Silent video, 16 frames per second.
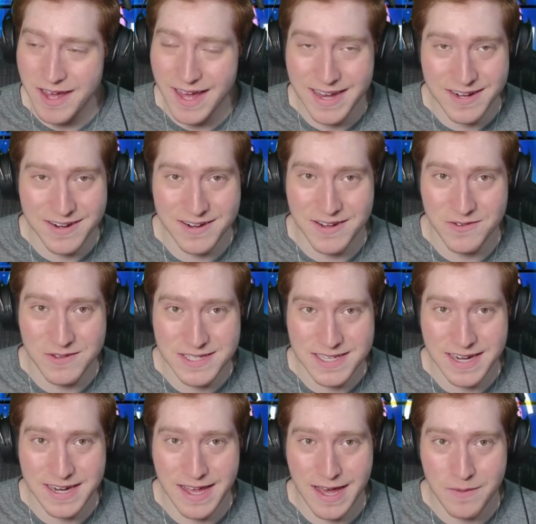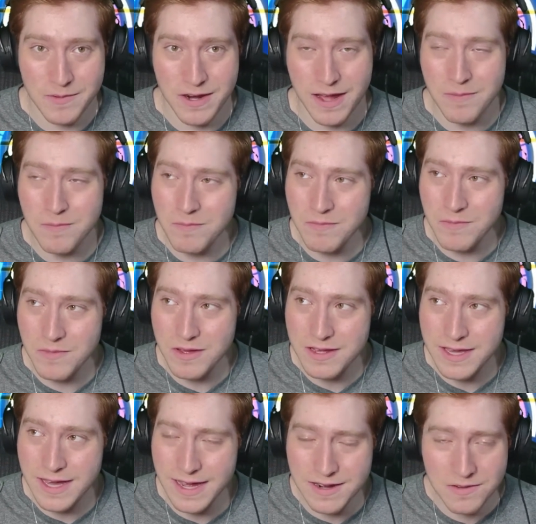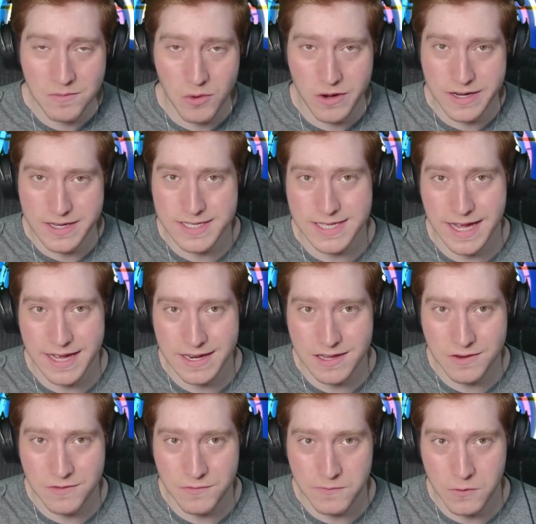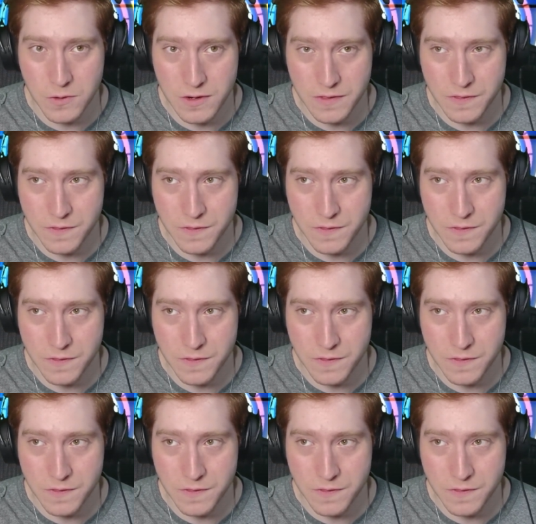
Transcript: what's gonna happen. I'm kind of more excited for